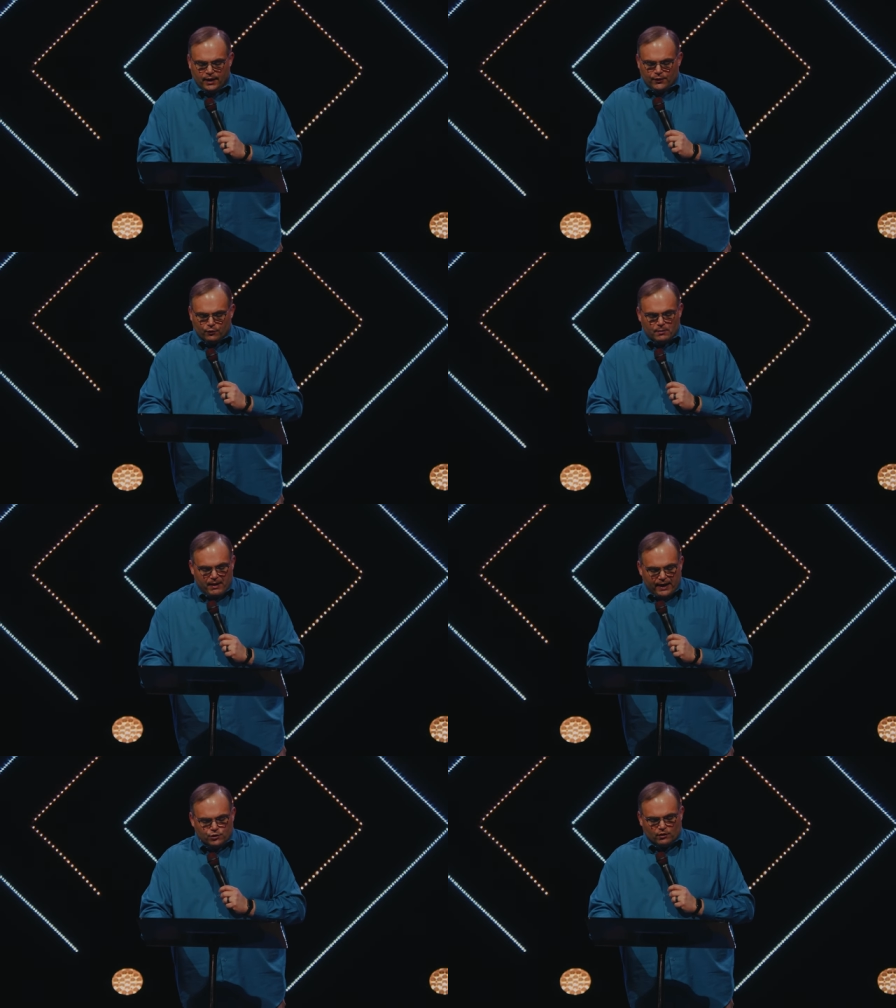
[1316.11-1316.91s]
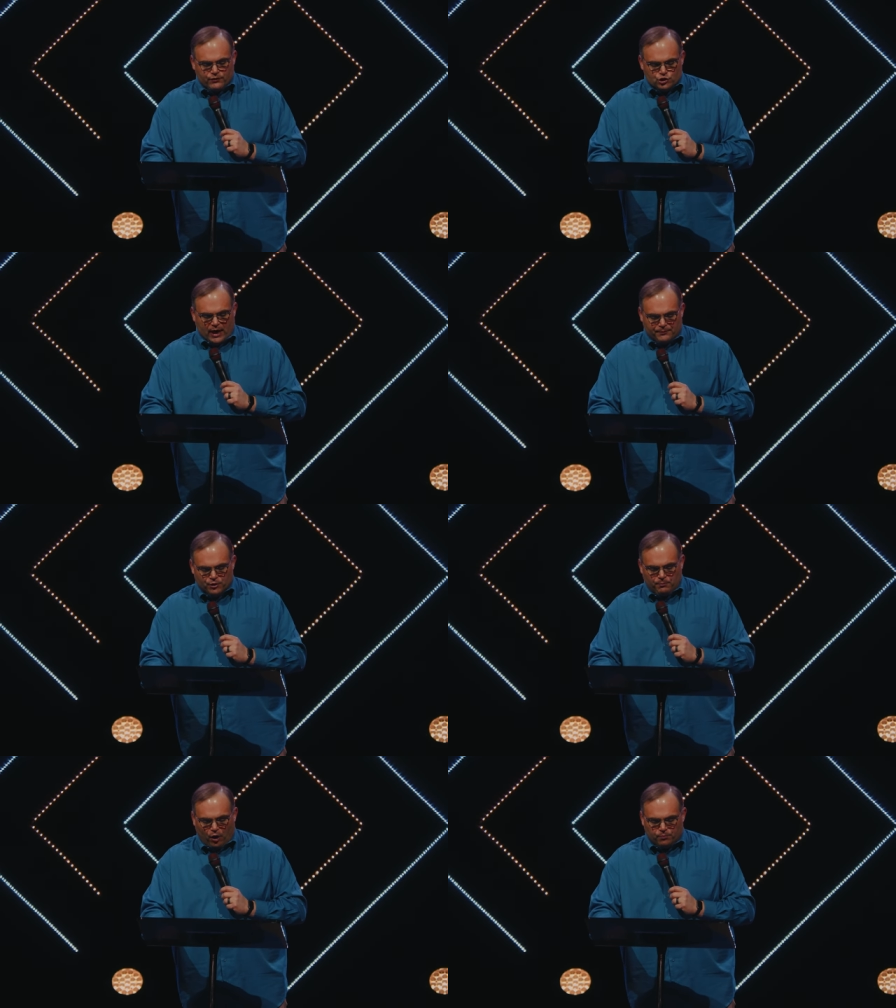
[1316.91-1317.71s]
in the remainder of the
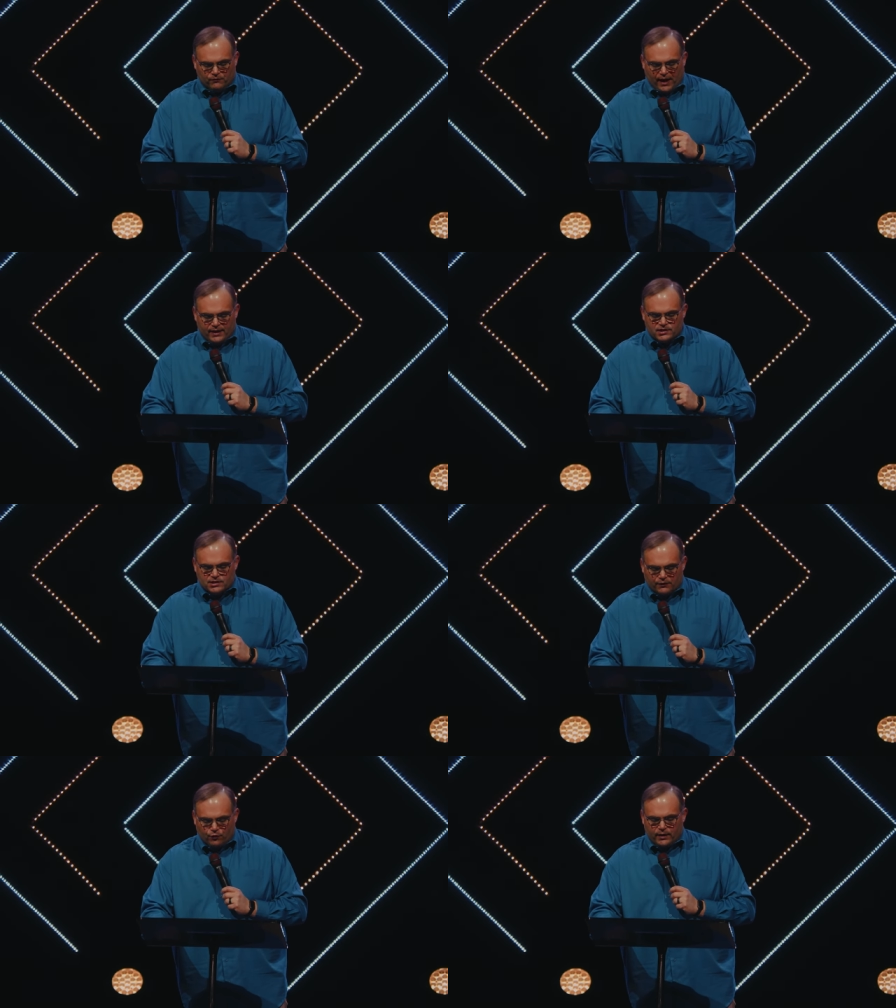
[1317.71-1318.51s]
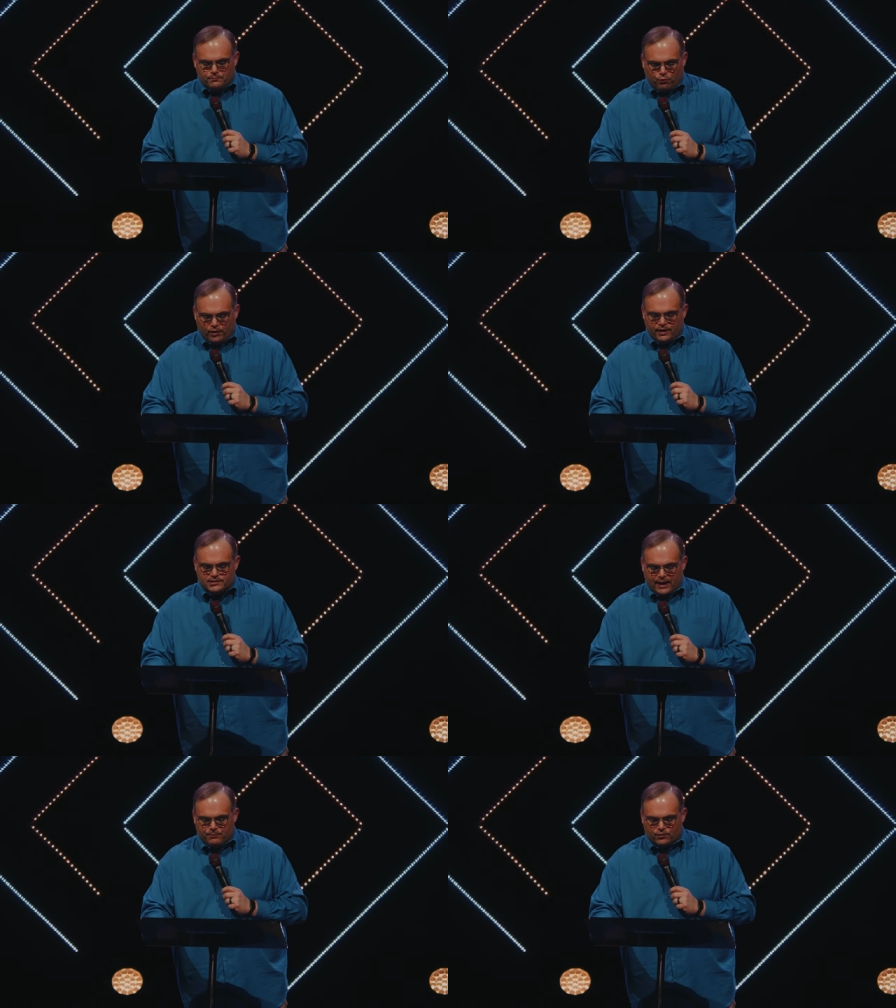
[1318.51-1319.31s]
chapter, Paul provided several important
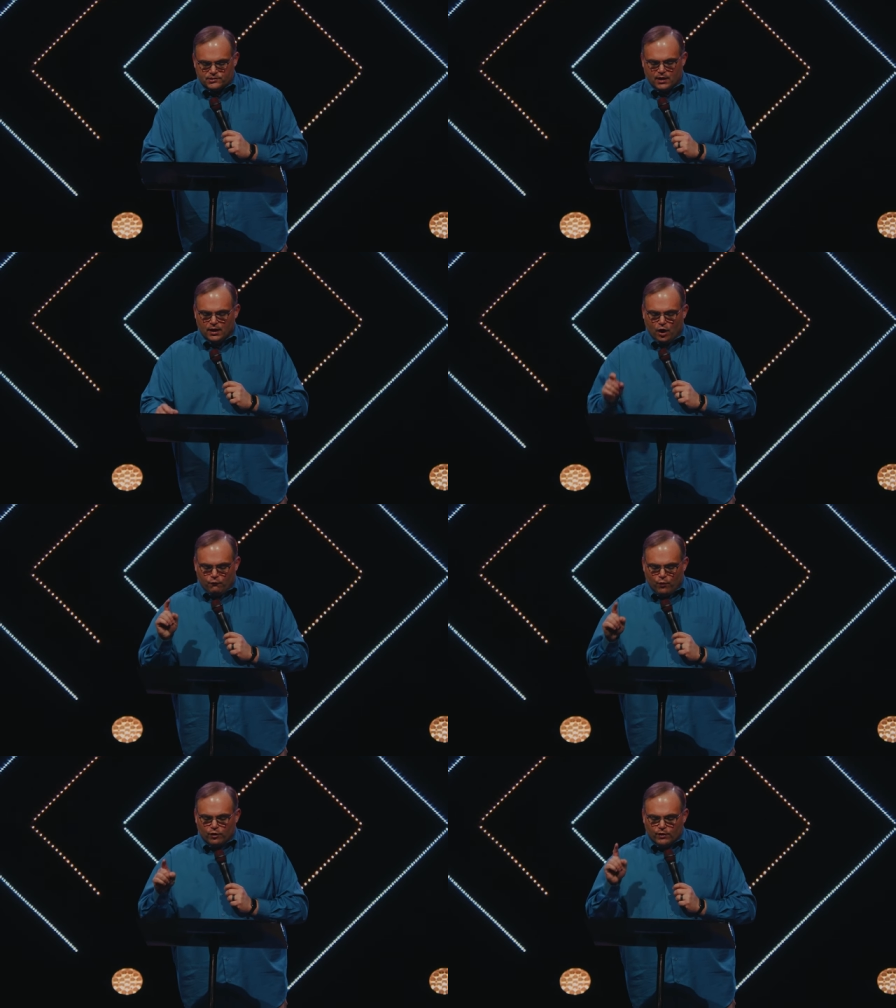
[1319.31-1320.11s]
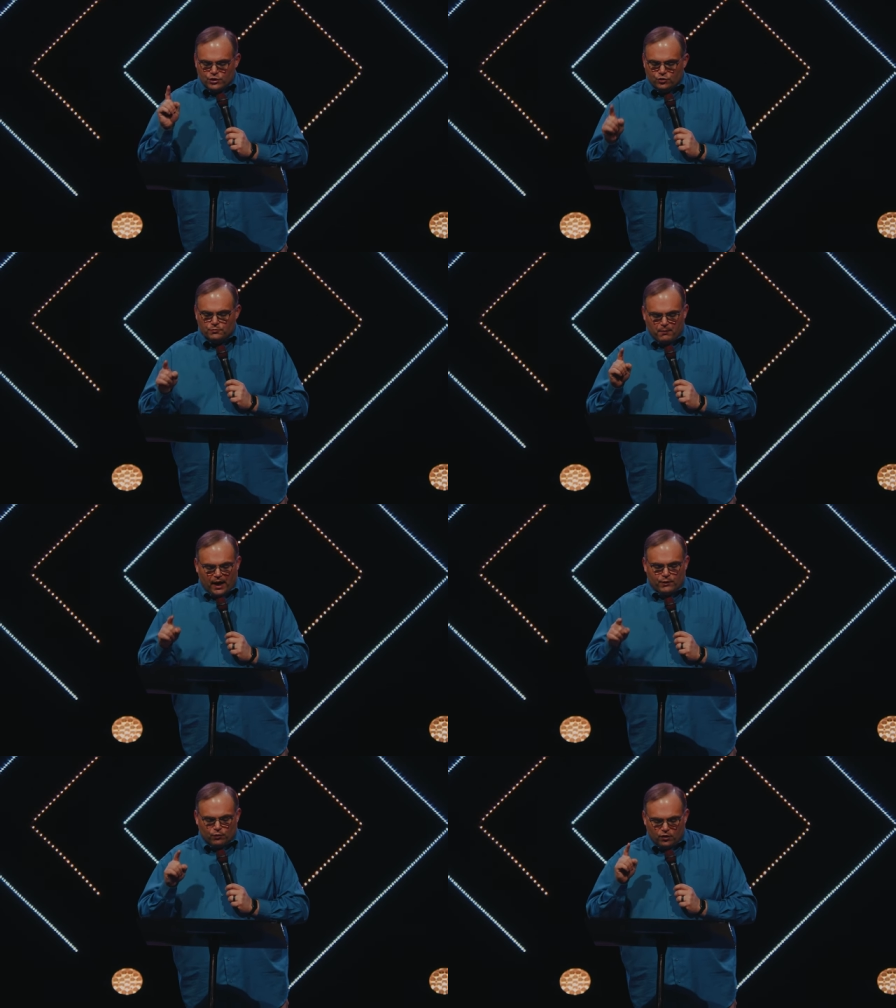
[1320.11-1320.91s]
examples of what a renewed
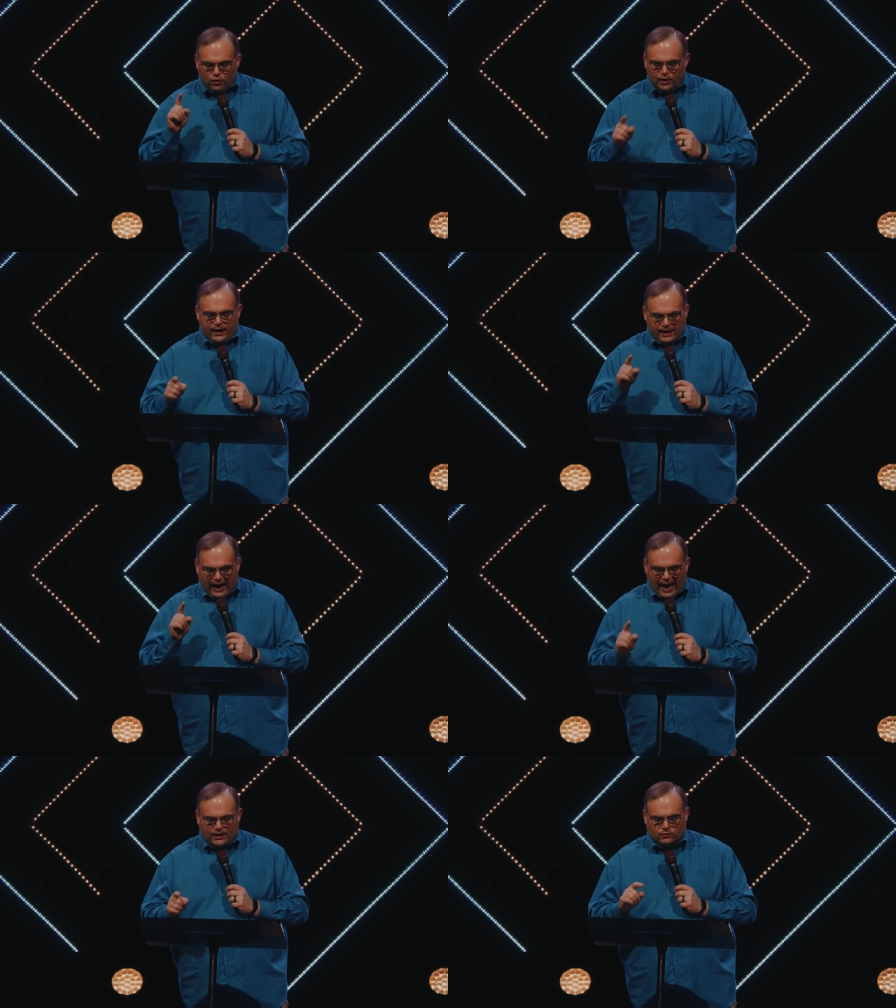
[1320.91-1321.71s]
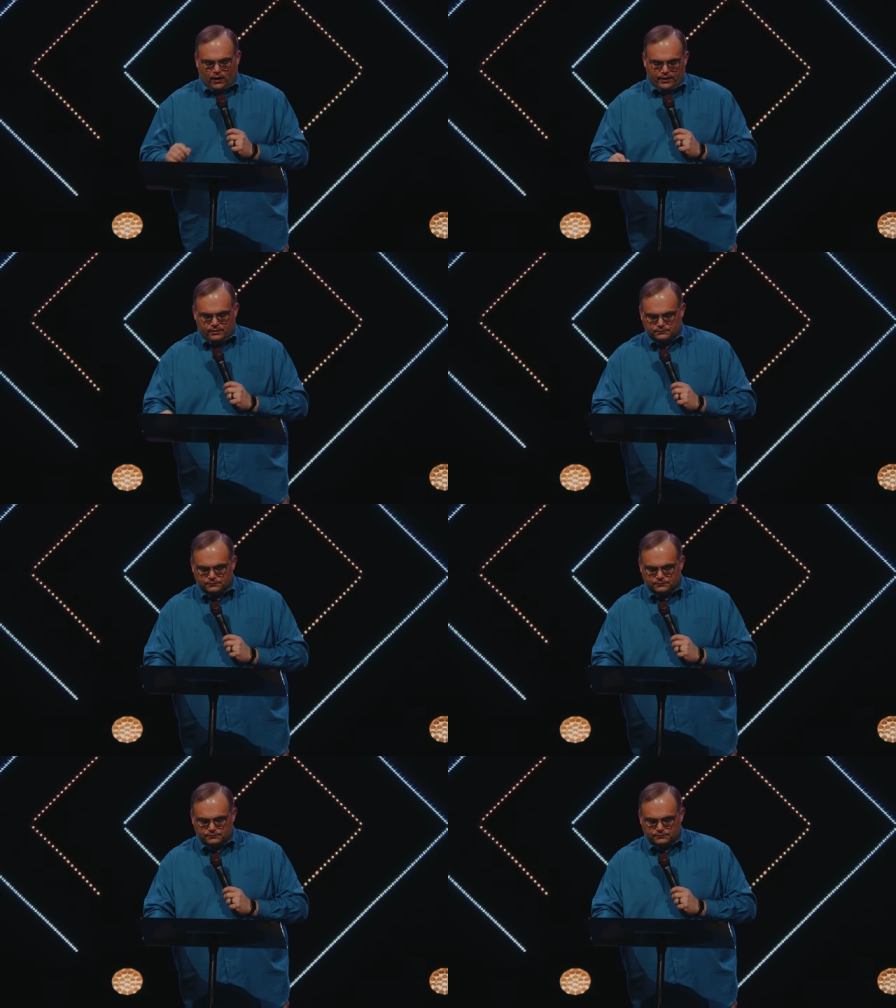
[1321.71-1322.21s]
mind would look and act like.